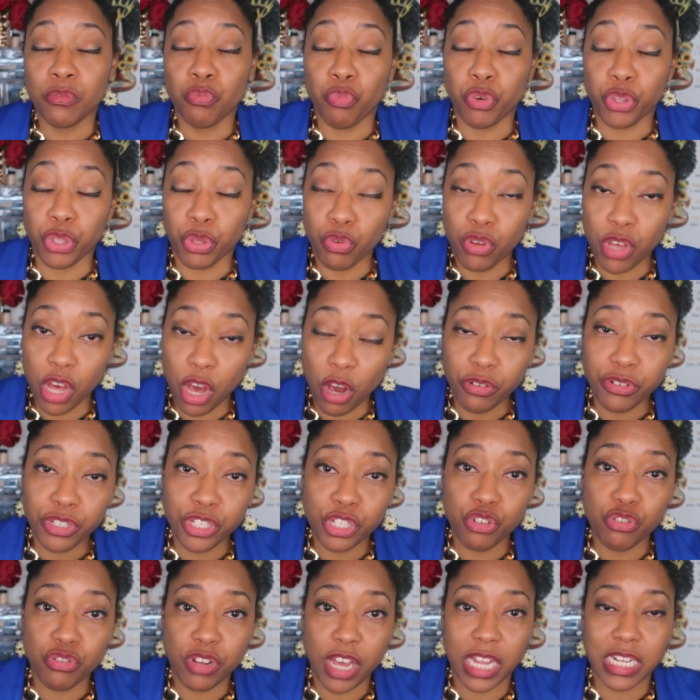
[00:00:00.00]
When you go
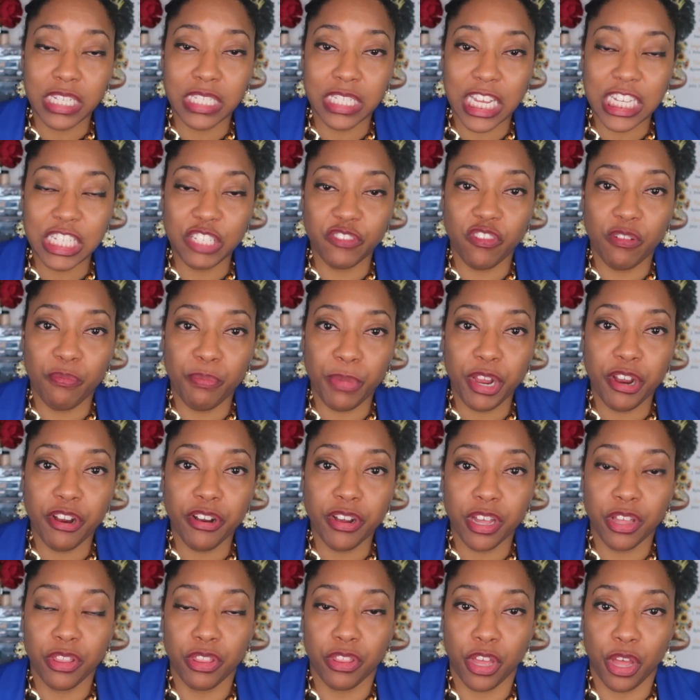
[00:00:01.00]
to United States of
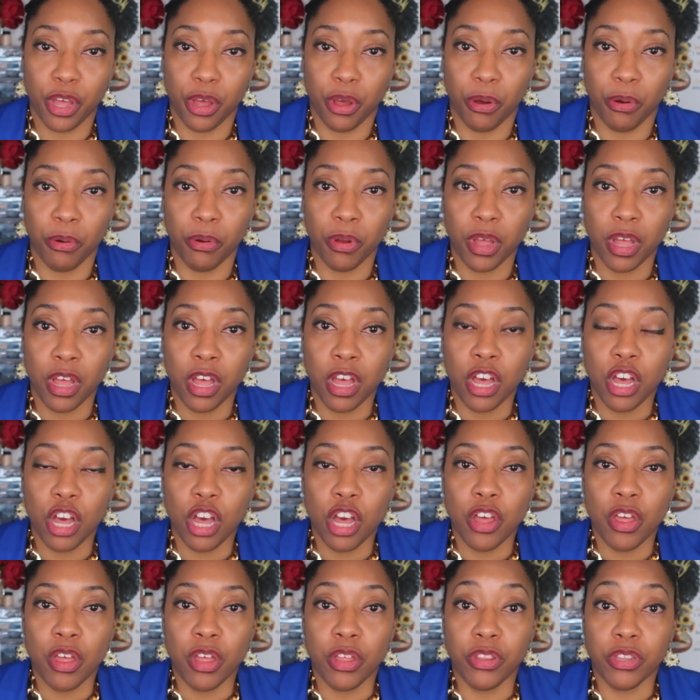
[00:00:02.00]
America though,
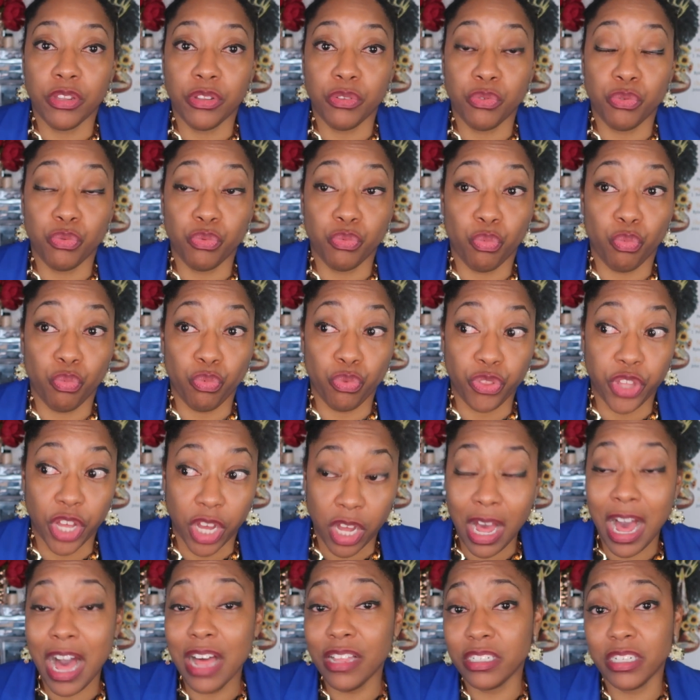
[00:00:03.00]
the
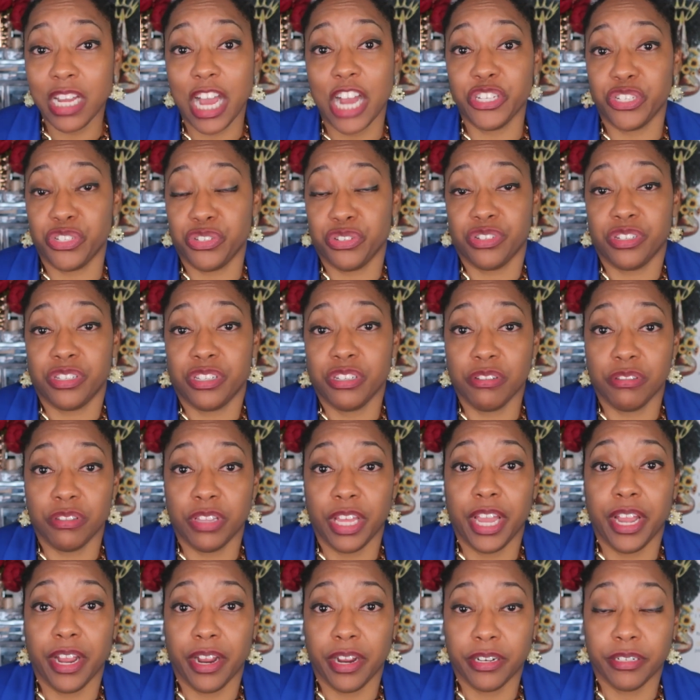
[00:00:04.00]
colonizers are still
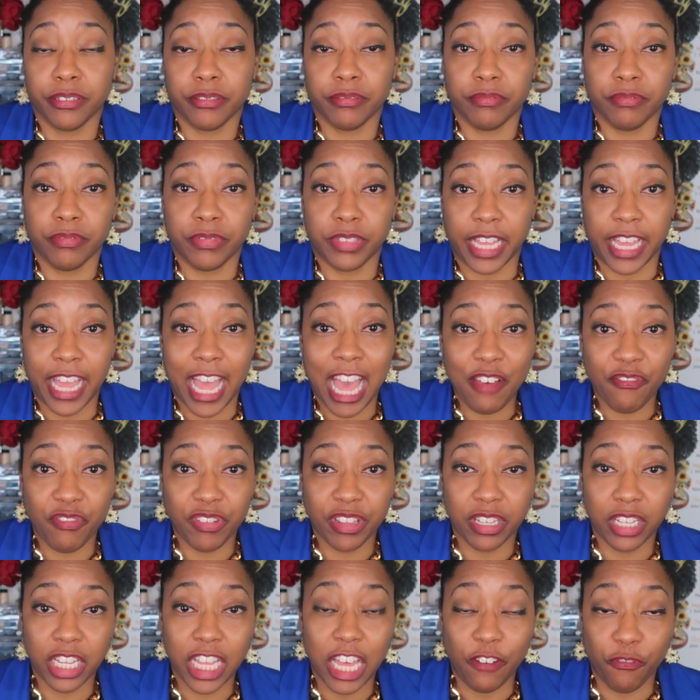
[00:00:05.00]
there. They
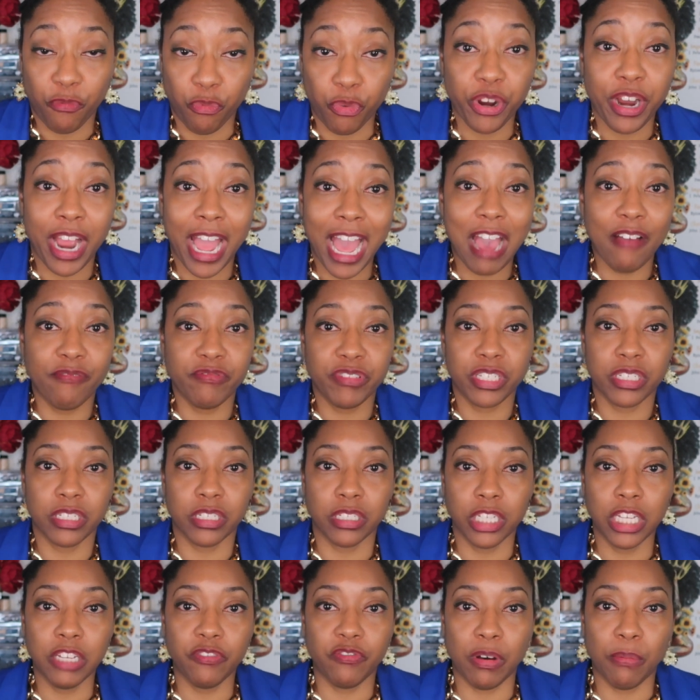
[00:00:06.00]
haven't left. We're having to
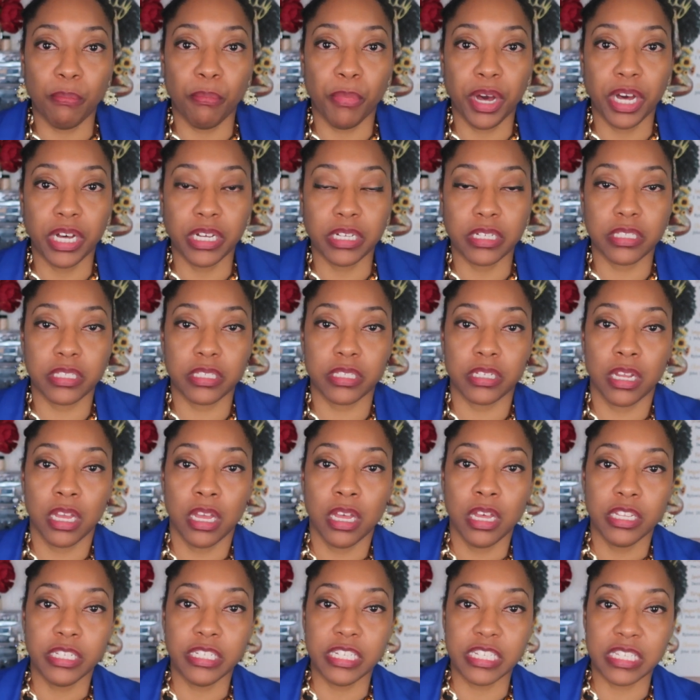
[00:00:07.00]
live amongst
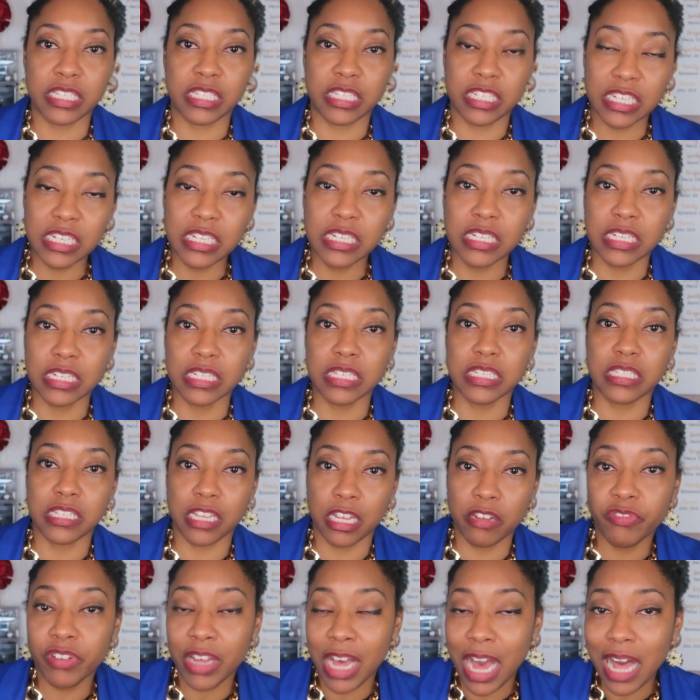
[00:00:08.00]
descendants
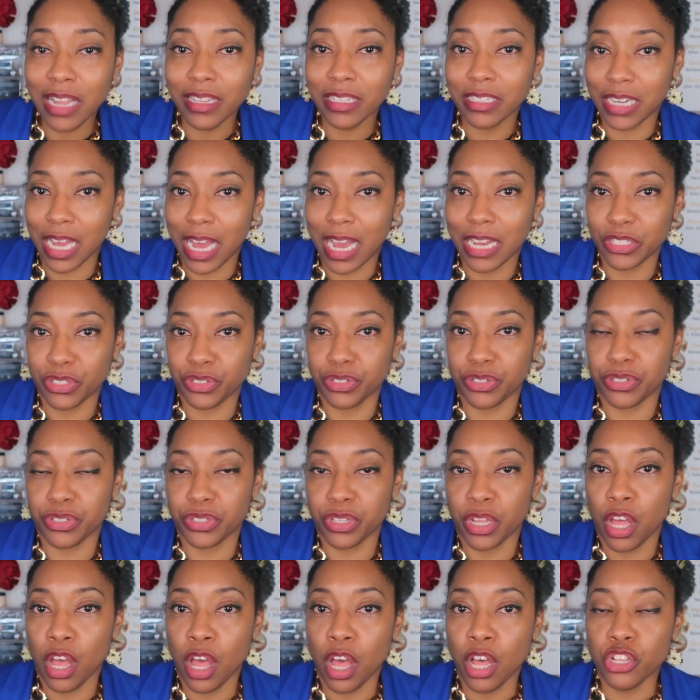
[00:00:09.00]
of
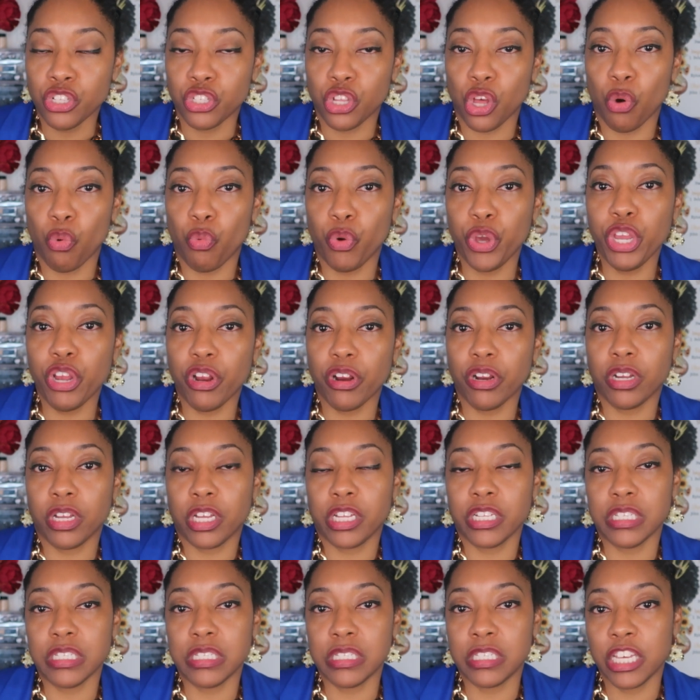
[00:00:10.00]
colonizers. So we are
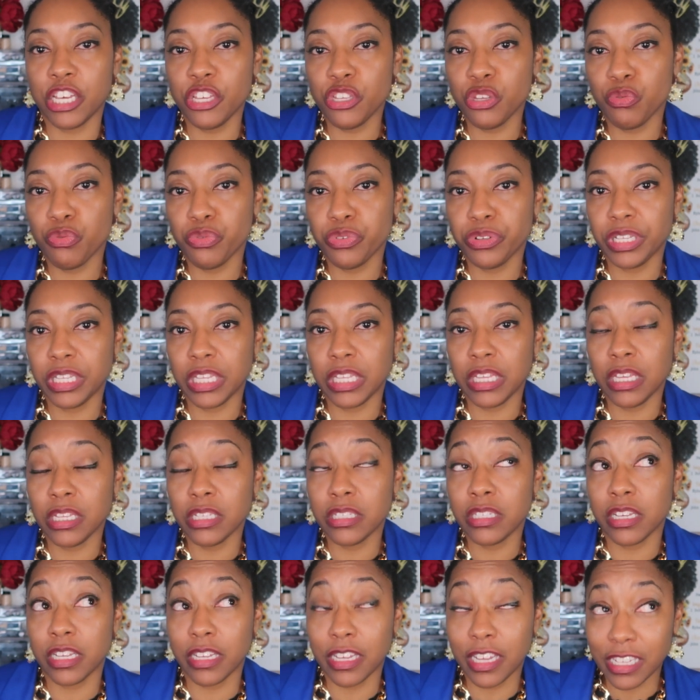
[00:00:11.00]

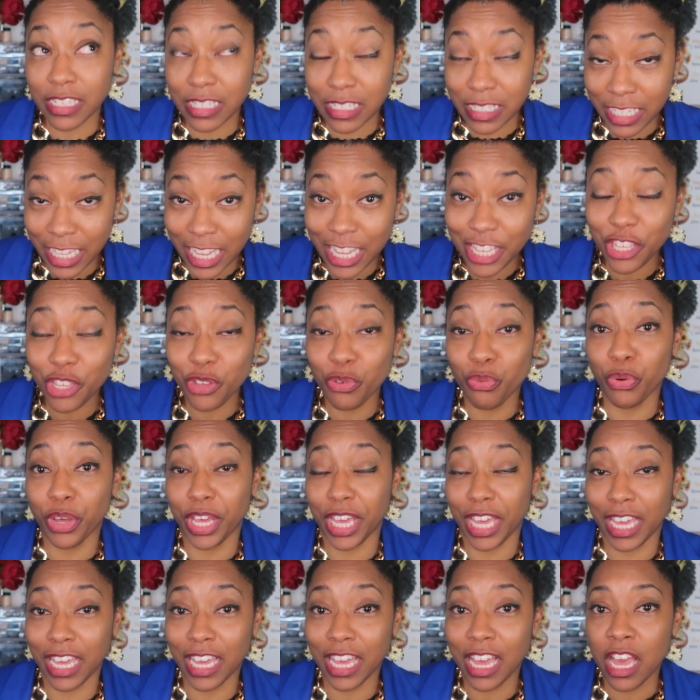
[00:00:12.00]
continuing
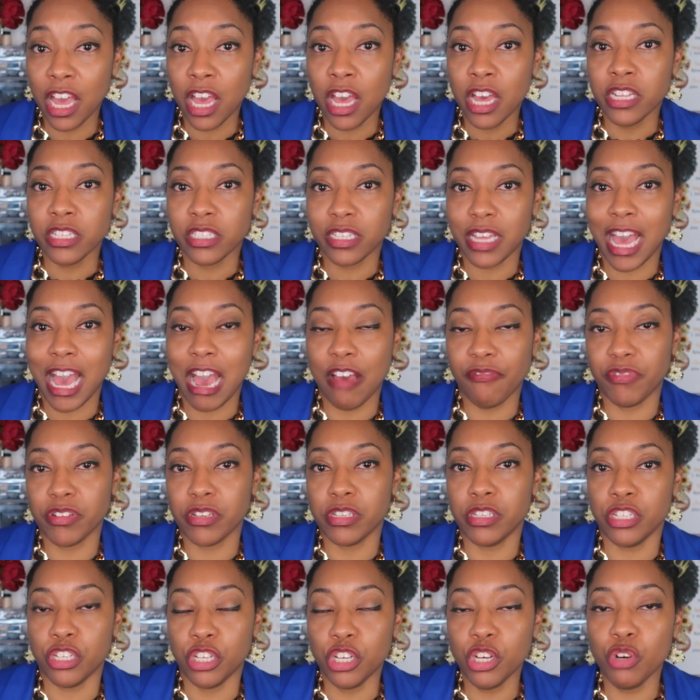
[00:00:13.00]
to have to
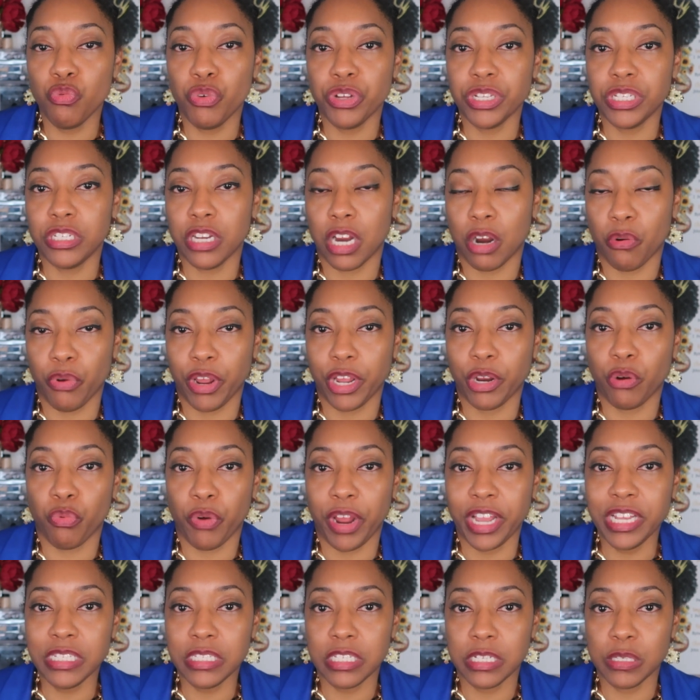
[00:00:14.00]
deal with direct
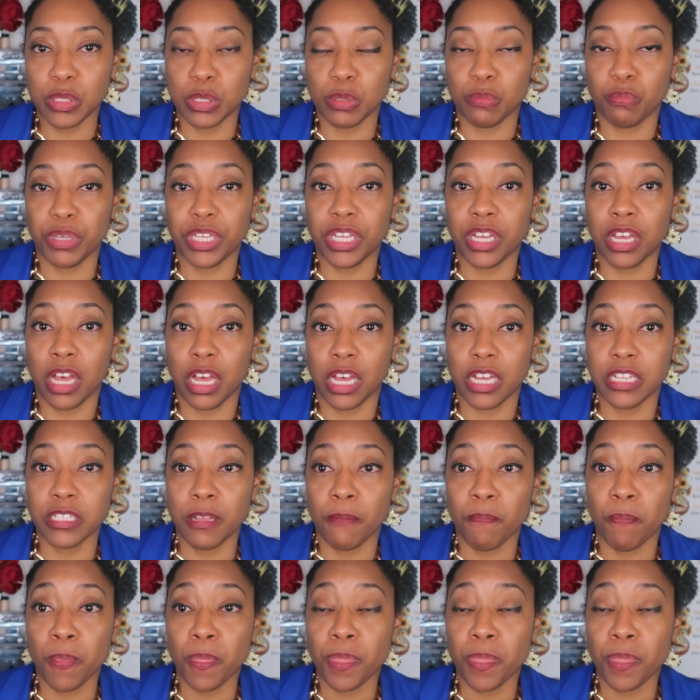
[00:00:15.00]
racism because